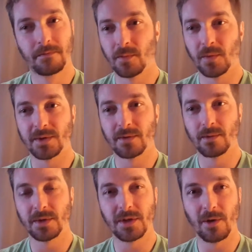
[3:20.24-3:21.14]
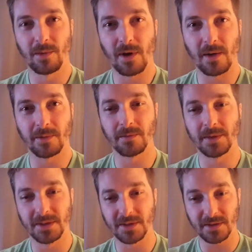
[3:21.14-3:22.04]
with no problem.
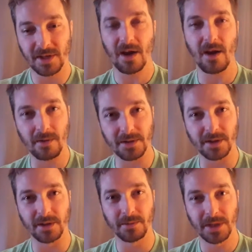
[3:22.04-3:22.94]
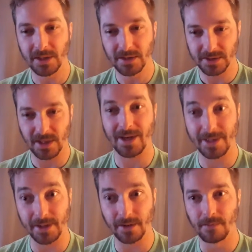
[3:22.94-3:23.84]
It's going to be
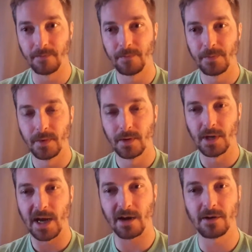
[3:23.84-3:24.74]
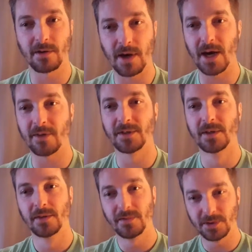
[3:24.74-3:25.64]
designing aircraft
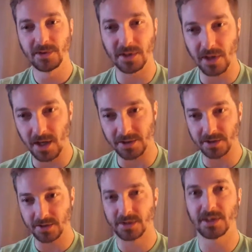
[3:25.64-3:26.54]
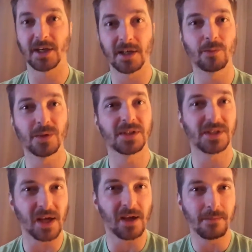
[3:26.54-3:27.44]
fuselages that can
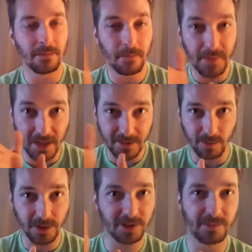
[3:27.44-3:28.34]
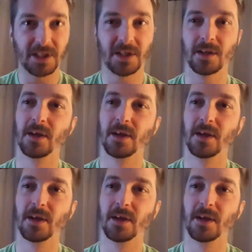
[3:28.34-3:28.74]
withstand that sort of speed,